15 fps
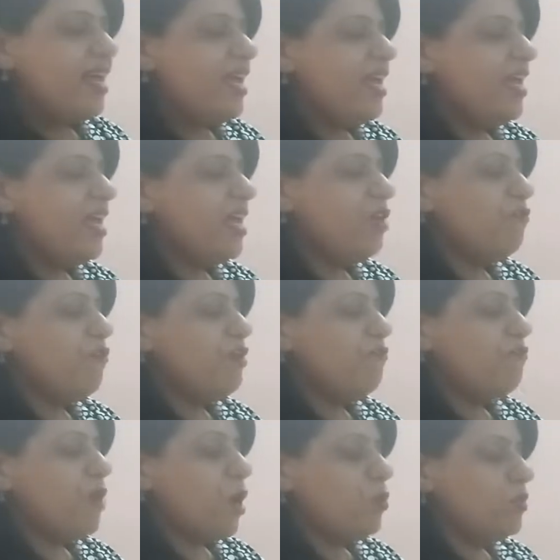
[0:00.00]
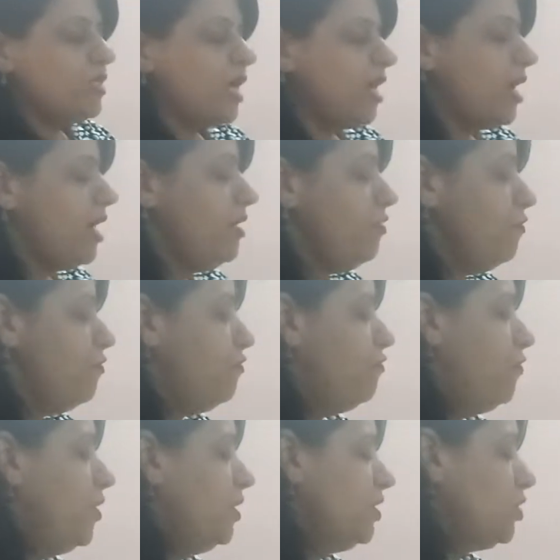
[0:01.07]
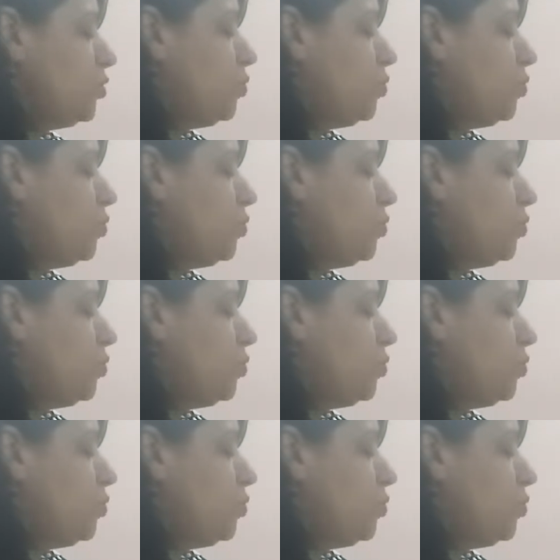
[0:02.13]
Here we found our first